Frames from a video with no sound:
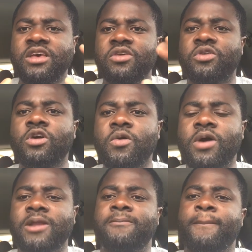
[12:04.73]
you know
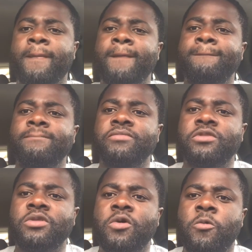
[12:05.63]
what,
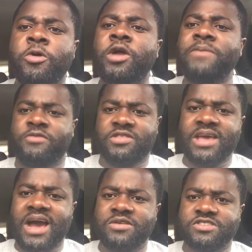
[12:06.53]
we're going to build
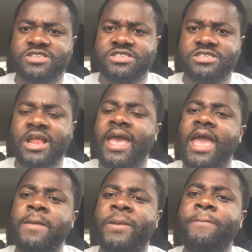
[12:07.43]
the houses
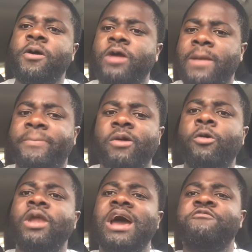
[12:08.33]
and people are going to pay. We're
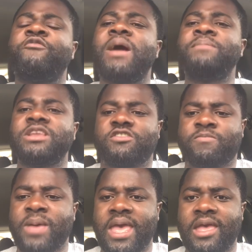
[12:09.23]
going to have families
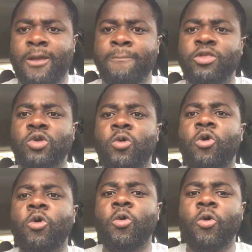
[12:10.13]
pay, you
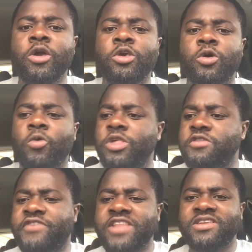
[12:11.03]
know, when your
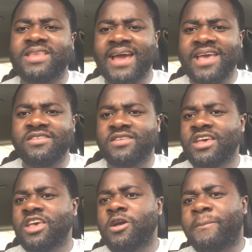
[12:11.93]
father dies,
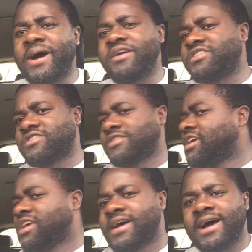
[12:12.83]
your parents,
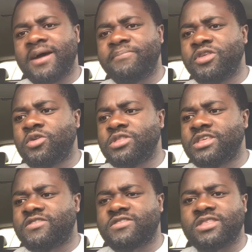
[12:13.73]

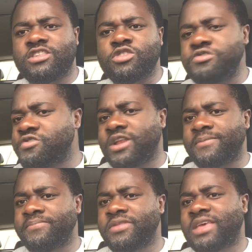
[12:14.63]
the
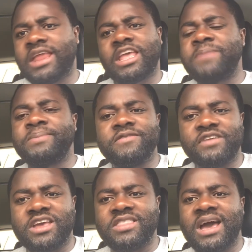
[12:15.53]
children can keep
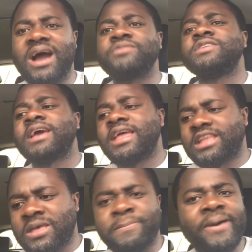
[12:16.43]
living in the house and
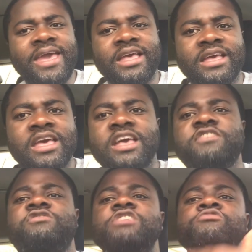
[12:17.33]
keep paying.
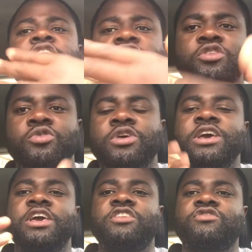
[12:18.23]
It's generational.
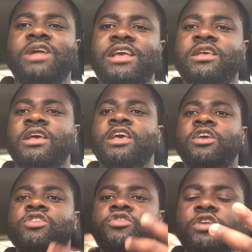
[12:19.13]
It's like,
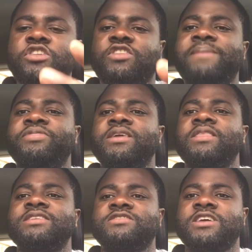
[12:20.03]
it's something
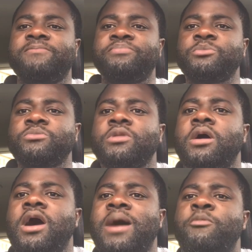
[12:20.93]
that's
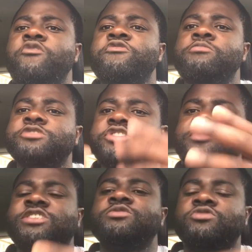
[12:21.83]
moving from
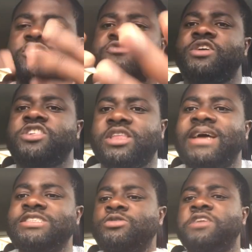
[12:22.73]
generation to generation
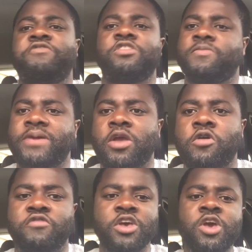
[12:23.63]
until they finish paying
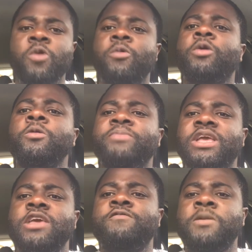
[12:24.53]
off. We could be
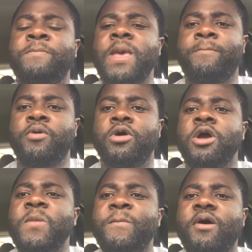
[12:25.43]
giving people
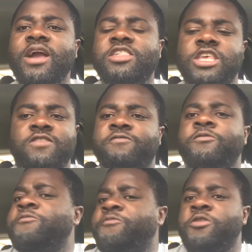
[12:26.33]
mortgages
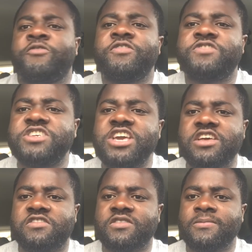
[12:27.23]
for 50 years,